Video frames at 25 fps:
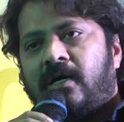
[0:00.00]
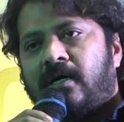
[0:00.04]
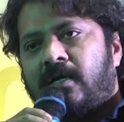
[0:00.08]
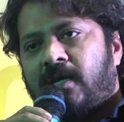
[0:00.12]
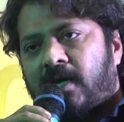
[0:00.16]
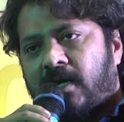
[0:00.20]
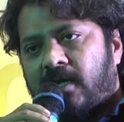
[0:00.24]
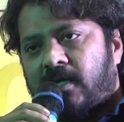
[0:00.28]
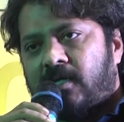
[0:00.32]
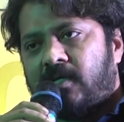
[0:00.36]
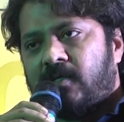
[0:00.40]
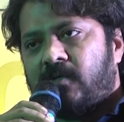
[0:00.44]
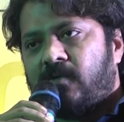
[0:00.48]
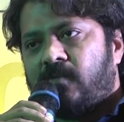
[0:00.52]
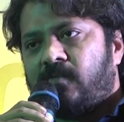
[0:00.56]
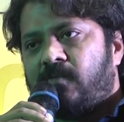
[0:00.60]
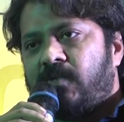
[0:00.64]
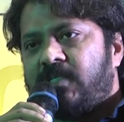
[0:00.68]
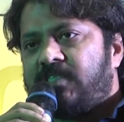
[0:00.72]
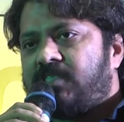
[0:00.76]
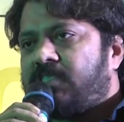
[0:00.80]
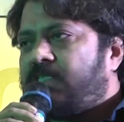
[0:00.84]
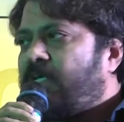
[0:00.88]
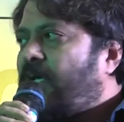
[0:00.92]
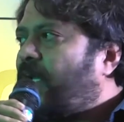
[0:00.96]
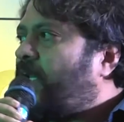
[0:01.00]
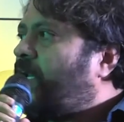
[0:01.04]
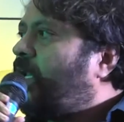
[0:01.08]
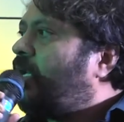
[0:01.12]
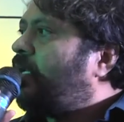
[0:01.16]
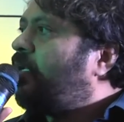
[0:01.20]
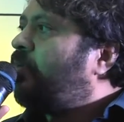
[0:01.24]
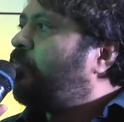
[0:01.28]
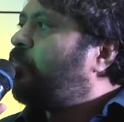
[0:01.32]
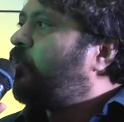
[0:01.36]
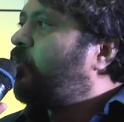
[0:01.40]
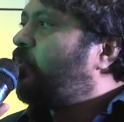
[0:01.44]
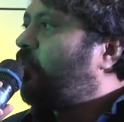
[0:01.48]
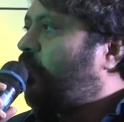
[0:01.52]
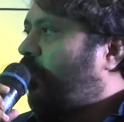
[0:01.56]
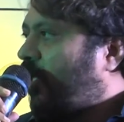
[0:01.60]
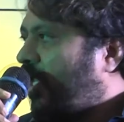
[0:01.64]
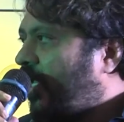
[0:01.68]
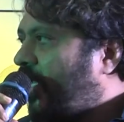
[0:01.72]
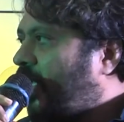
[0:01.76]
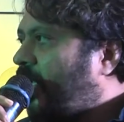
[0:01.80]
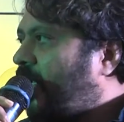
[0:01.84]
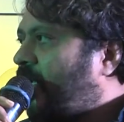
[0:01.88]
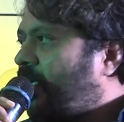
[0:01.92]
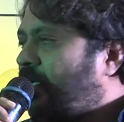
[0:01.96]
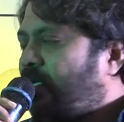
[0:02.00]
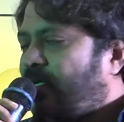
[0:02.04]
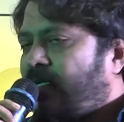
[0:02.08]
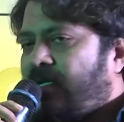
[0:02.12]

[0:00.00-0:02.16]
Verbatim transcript: negative, which they are unable to take.